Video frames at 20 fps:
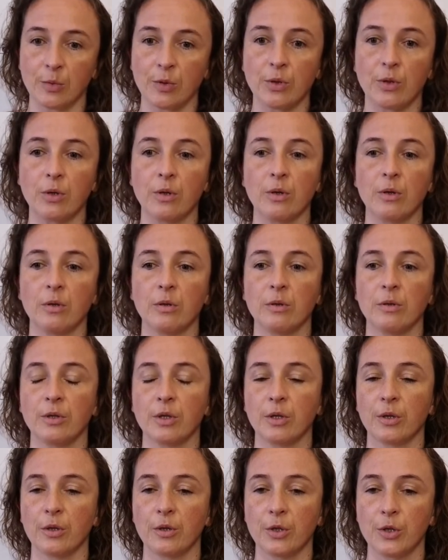we
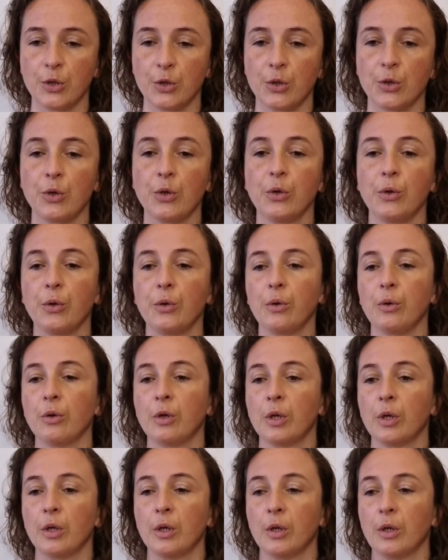would
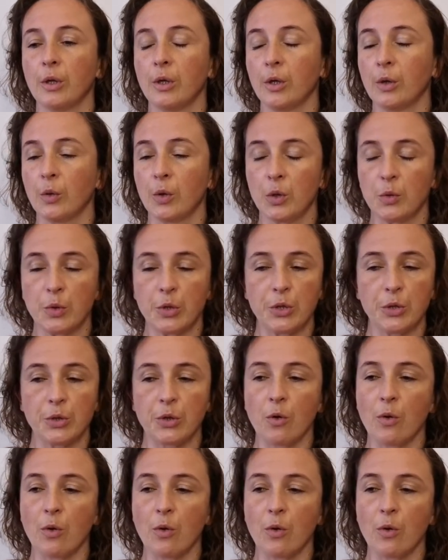do